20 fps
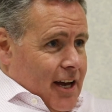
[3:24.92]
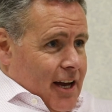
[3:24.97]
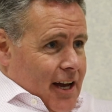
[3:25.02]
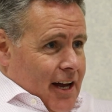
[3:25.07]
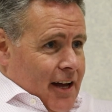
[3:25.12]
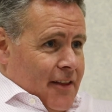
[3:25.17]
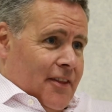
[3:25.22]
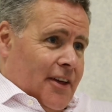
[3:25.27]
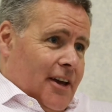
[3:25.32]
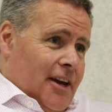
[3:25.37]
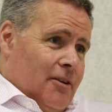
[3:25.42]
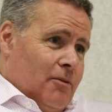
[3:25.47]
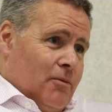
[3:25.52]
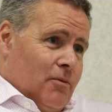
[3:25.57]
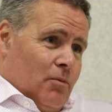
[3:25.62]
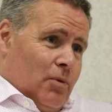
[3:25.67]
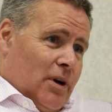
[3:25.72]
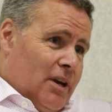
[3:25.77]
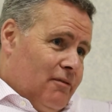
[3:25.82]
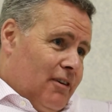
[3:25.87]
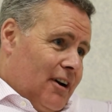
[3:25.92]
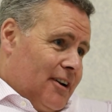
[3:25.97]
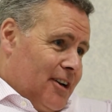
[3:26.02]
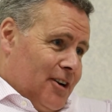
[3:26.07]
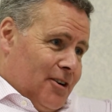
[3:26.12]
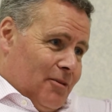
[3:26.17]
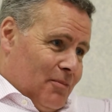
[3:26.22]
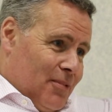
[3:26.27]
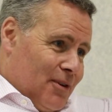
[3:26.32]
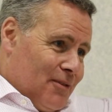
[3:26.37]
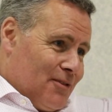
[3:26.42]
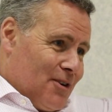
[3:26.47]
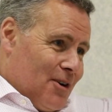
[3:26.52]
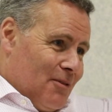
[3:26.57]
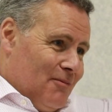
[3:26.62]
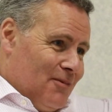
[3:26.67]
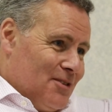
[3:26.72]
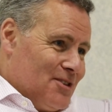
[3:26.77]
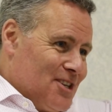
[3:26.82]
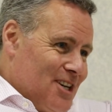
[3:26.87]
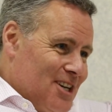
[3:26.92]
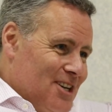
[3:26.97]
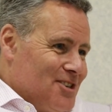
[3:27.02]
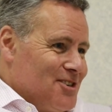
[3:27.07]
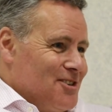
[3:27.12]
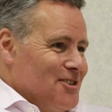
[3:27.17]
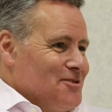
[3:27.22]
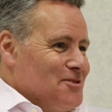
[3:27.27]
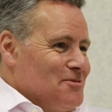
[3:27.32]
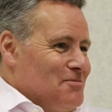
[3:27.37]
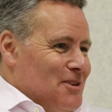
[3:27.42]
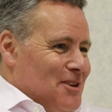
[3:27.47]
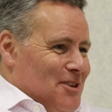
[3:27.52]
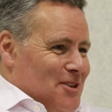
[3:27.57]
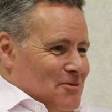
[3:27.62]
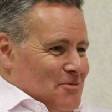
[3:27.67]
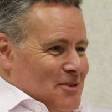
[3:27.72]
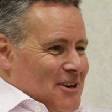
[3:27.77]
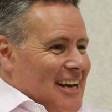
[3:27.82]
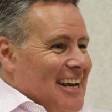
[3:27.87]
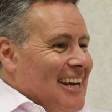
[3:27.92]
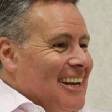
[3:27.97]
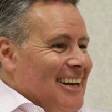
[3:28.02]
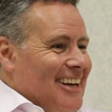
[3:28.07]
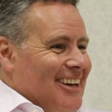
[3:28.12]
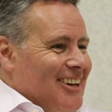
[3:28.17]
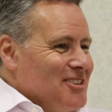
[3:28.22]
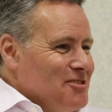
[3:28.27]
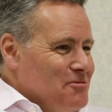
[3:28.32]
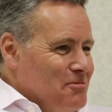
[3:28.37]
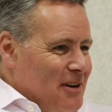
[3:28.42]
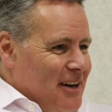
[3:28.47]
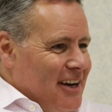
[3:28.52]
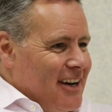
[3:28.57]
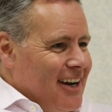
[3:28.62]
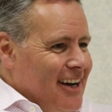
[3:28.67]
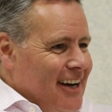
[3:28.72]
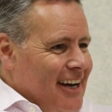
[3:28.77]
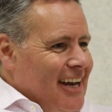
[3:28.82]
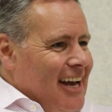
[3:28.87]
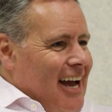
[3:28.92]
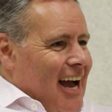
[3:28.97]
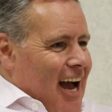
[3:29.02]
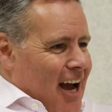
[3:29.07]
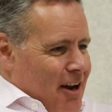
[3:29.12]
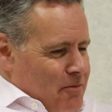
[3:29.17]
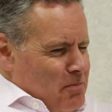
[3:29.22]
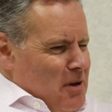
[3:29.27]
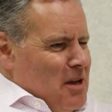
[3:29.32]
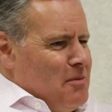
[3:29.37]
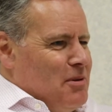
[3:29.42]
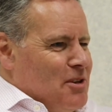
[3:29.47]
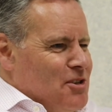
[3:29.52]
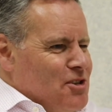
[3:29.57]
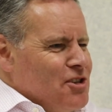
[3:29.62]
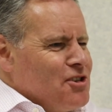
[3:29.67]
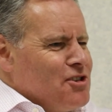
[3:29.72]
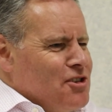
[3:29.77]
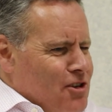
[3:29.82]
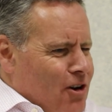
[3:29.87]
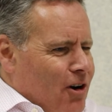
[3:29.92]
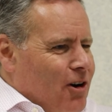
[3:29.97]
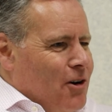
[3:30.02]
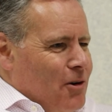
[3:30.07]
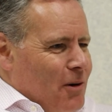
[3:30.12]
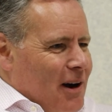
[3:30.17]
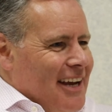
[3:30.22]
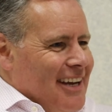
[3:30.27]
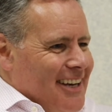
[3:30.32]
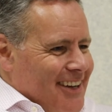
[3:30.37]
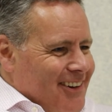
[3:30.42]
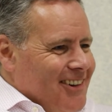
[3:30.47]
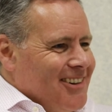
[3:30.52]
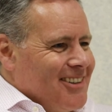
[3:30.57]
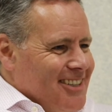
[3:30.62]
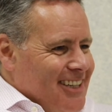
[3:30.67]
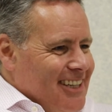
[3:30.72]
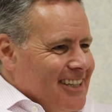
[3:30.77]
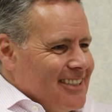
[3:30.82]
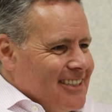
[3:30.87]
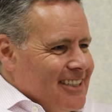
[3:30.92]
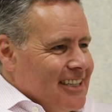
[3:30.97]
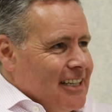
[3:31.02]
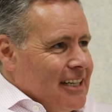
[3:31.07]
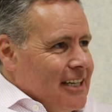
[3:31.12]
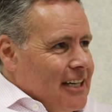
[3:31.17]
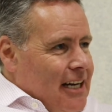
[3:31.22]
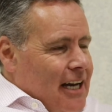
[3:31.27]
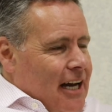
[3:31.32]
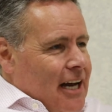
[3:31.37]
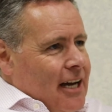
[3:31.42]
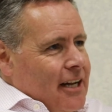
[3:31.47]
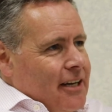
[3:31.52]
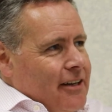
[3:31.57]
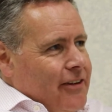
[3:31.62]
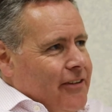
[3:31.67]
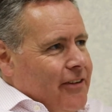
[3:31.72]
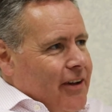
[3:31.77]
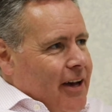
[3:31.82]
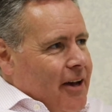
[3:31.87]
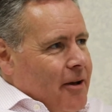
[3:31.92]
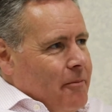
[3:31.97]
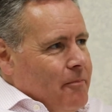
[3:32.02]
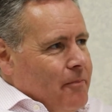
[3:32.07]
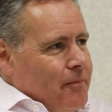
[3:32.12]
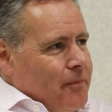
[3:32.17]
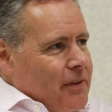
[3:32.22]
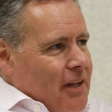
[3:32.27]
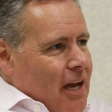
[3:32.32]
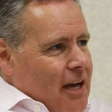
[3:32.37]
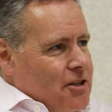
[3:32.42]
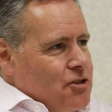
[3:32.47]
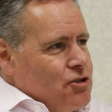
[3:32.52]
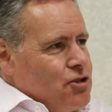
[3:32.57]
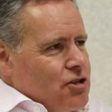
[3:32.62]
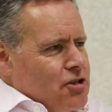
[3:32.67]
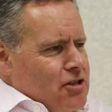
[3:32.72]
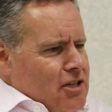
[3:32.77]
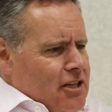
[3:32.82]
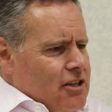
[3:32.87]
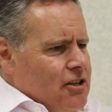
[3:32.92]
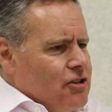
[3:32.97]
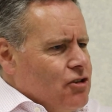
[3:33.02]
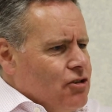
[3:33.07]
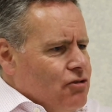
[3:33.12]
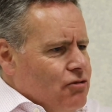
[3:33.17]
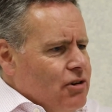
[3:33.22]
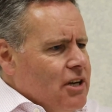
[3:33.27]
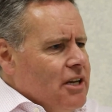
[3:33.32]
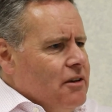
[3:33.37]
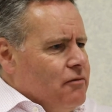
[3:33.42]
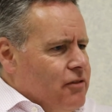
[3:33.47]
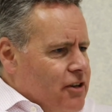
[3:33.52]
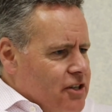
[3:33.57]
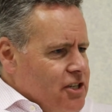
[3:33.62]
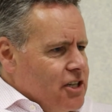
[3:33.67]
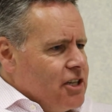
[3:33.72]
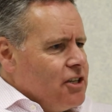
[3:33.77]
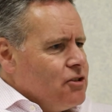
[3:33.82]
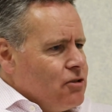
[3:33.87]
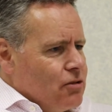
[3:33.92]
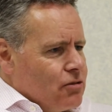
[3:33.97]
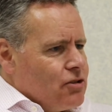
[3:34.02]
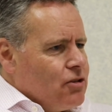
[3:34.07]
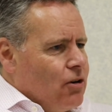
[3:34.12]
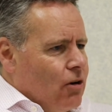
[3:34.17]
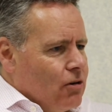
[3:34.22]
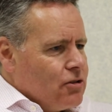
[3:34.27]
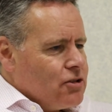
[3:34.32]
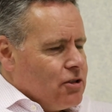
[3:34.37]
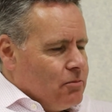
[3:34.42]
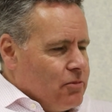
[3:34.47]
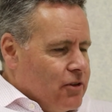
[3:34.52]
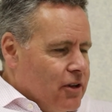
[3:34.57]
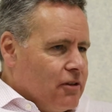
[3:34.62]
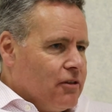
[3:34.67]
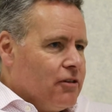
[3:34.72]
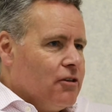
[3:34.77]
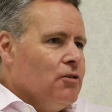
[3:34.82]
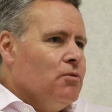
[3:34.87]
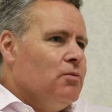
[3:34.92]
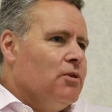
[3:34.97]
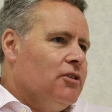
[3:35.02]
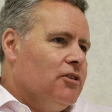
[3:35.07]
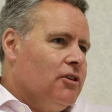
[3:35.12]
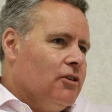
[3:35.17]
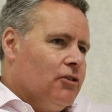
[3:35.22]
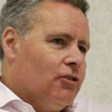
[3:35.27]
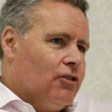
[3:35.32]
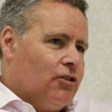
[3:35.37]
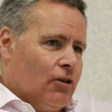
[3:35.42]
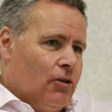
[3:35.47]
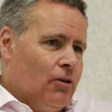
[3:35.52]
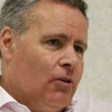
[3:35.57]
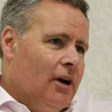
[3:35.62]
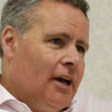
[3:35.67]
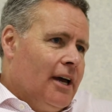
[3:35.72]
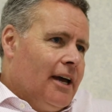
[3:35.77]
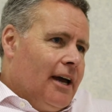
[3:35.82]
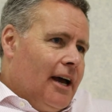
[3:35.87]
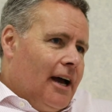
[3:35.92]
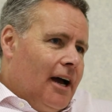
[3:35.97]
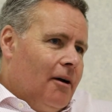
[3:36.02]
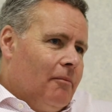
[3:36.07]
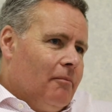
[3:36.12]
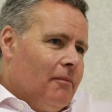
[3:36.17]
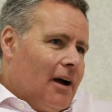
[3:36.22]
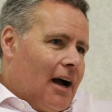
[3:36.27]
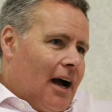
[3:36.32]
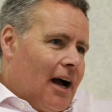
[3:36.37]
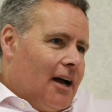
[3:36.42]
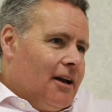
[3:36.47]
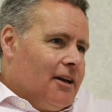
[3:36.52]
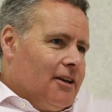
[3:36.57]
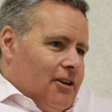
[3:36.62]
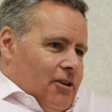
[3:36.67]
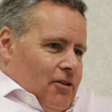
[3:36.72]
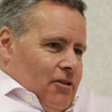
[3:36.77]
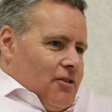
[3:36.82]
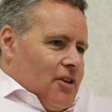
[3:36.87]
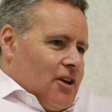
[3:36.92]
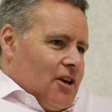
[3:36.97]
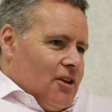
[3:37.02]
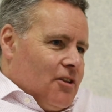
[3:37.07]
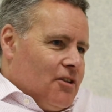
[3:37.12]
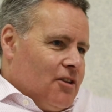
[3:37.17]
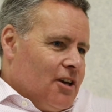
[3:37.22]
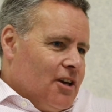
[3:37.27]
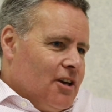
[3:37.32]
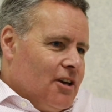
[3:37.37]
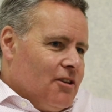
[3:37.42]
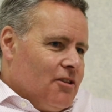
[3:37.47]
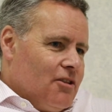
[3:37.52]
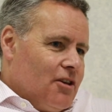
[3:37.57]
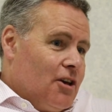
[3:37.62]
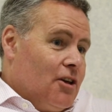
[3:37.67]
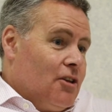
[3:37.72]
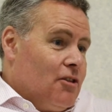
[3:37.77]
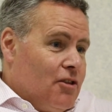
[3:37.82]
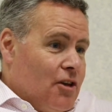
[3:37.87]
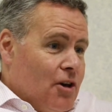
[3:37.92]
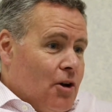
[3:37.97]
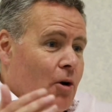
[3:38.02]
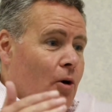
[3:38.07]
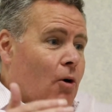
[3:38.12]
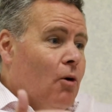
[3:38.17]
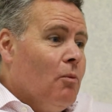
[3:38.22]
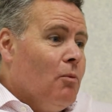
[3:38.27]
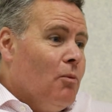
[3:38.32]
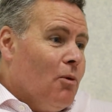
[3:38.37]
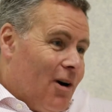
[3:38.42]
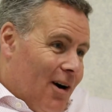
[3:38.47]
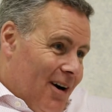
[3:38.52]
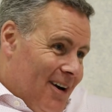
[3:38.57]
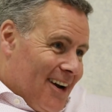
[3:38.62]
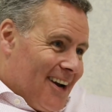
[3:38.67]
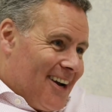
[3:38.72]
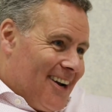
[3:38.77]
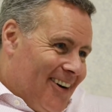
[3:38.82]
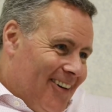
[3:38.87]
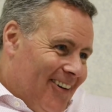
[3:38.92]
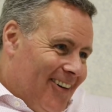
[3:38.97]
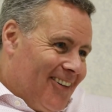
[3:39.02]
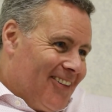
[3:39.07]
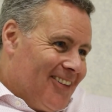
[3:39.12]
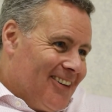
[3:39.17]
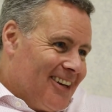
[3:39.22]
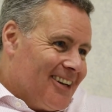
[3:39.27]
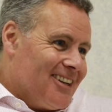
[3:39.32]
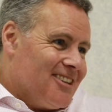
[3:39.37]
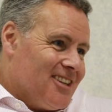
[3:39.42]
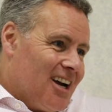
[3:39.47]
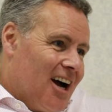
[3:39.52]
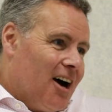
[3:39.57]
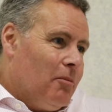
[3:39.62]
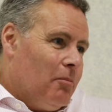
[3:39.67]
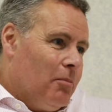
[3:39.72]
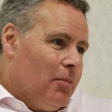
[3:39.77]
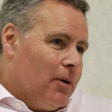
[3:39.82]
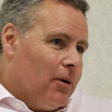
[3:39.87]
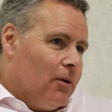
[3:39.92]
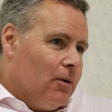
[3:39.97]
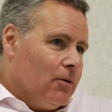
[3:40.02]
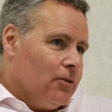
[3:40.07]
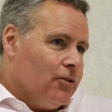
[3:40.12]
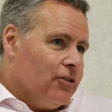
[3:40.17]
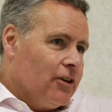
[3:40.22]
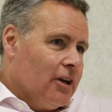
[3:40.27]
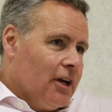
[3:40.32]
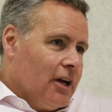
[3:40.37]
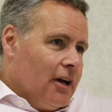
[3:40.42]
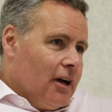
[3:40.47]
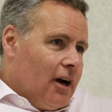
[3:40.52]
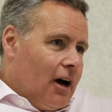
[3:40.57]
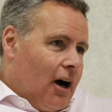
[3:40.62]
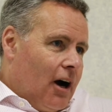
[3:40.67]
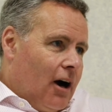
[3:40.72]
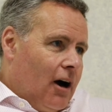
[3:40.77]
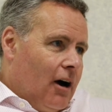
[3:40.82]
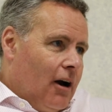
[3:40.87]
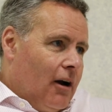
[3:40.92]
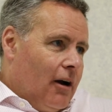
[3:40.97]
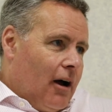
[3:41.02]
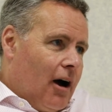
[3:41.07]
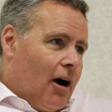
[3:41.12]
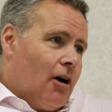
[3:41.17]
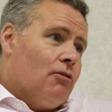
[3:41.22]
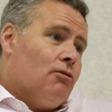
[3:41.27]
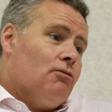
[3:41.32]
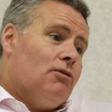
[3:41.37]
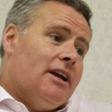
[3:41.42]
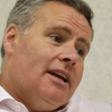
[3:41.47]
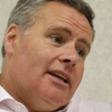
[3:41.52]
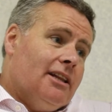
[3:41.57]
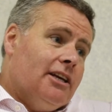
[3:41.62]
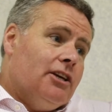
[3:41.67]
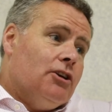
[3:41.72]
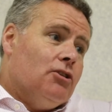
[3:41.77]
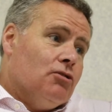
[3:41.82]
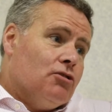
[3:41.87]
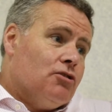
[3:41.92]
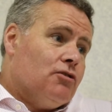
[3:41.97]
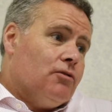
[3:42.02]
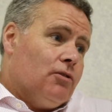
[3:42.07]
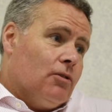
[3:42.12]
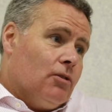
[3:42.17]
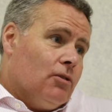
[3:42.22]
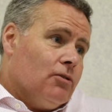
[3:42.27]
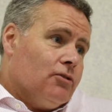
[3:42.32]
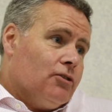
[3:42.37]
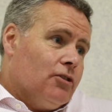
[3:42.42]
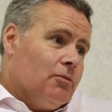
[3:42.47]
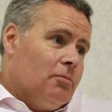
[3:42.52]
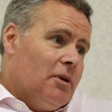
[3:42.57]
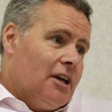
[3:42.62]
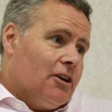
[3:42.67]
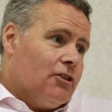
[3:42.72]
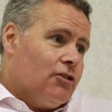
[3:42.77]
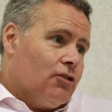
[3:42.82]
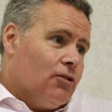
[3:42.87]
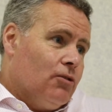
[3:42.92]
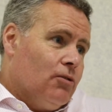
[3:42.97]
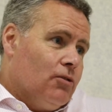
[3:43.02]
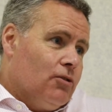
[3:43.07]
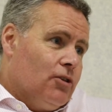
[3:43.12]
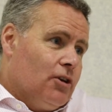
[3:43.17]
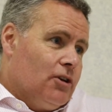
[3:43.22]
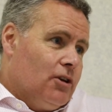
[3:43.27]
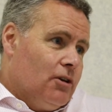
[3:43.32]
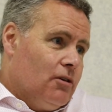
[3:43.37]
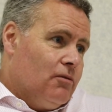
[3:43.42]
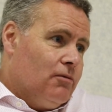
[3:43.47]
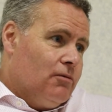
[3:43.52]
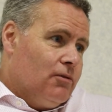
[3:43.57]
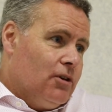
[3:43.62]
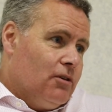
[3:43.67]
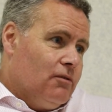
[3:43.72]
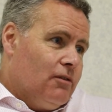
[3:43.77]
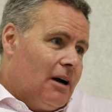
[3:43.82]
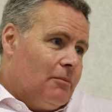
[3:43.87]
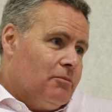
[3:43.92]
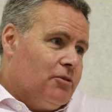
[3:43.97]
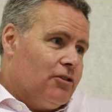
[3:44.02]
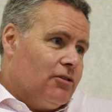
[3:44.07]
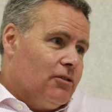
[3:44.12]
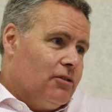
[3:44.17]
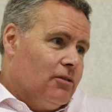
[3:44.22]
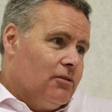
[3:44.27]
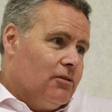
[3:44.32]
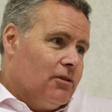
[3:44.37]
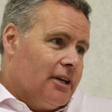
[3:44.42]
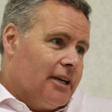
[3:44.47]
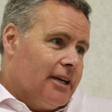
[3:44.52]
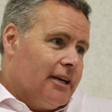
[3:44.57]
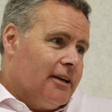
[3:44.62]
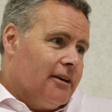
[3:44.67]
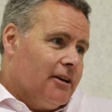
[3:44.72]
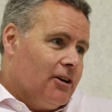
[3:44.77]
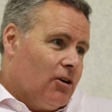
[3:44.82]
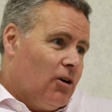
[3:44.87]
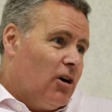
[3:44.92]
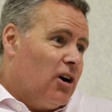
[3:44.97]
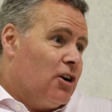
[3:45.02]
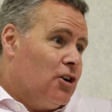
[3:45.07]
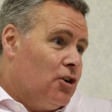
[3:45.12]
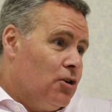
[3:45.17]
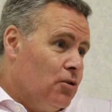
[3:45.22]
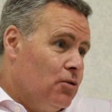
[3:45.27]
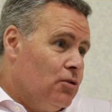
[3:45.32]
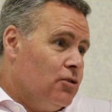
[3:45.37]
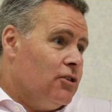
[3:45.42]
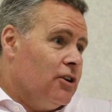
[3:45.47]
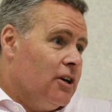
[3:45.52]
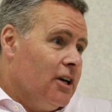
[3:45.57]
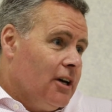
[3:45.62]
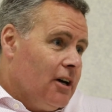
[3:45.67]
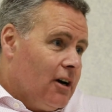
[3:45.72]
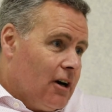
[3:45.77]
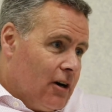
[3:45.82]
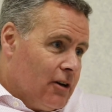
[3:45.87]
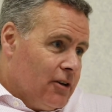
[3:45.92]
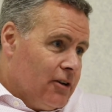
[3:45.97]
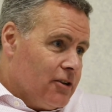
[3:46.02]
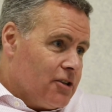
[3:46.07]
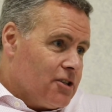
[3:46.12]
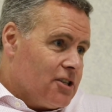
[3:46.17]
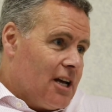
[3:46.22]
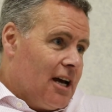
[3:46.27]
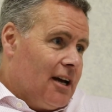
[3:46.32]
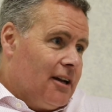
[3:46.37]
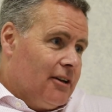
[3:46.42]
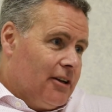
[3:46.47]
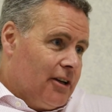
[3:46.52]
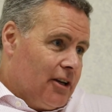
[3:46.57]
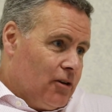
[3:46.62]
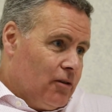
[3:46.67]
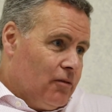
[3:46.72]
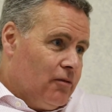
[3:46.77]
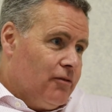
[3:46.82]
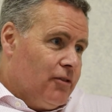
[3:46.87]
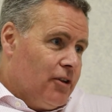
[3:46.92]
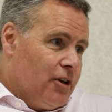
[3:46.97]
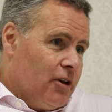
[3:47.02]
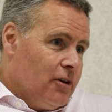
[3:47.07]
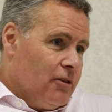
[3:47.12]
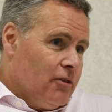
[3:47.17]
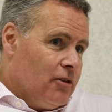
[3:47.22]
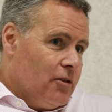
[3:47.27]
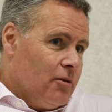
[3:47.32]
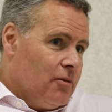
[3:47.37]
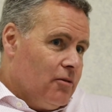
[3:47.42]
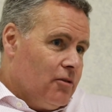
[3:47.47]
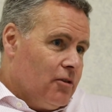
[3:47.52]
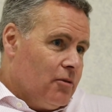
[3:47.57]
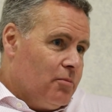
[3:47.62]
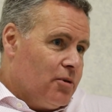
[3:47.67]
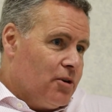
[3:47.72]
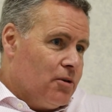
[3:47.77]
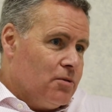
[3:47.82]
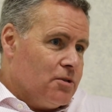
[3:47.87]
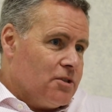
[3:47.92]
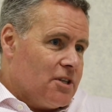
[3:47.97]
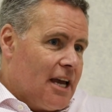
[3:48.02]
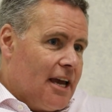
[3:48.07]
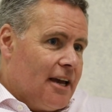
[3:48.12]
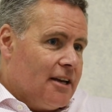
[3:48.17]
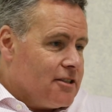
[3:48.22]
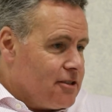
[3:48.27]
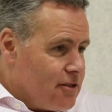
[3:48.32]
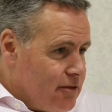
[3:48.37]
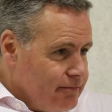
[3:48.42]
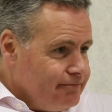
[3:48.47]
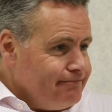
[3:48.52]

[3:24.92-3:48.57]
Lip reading: And then we've had a number of conversations where there were areas where I'd maybe just not quite got it, and just needed to revisit or talk something through with you. So the homework or the examples are really useful to make sure that you've absolutely got a good understanding of the process.